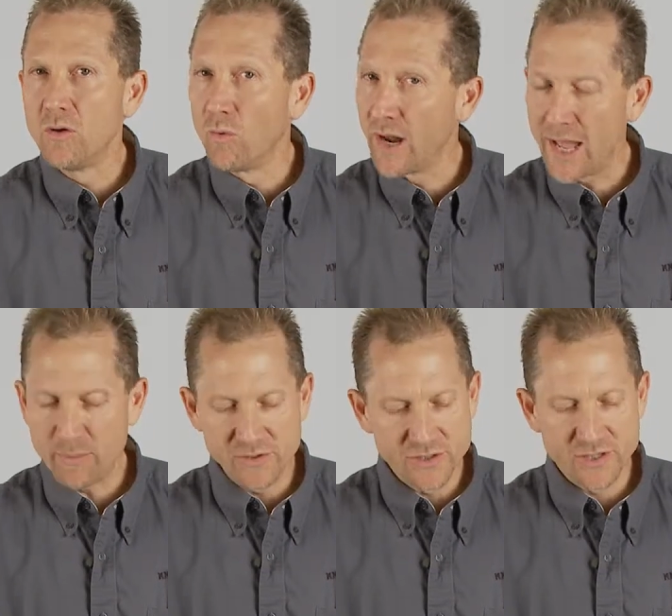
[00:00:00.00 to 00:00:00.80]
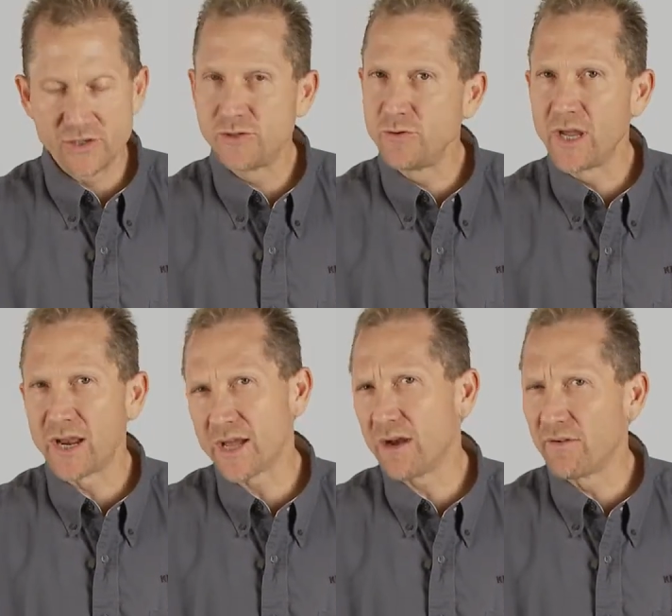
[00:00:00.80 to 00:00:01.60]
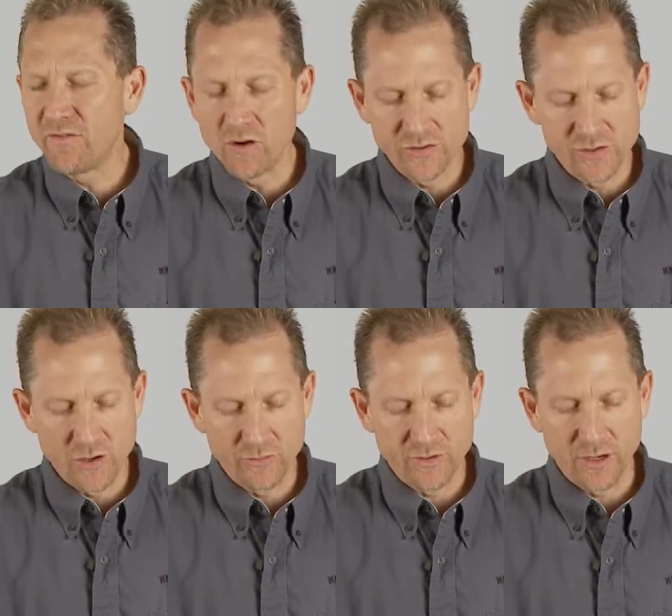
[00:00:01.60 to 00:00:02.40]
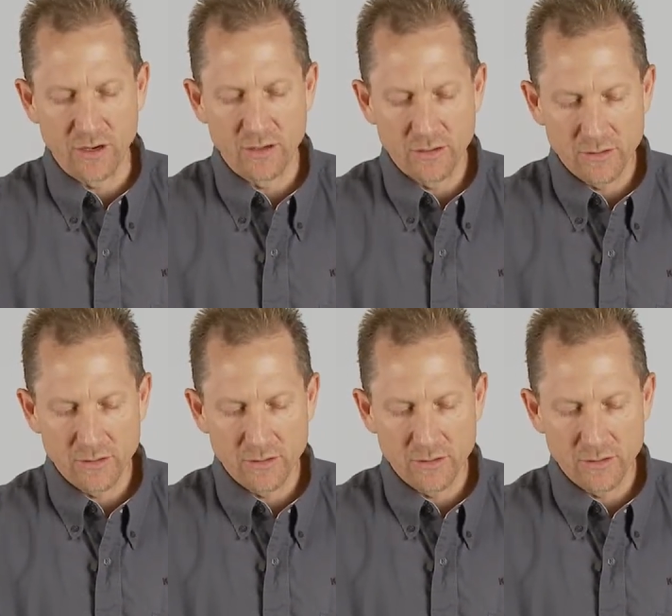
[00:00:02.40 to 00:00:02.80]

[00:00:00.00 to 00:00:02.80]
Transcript: what happens is you get kind of a false note there.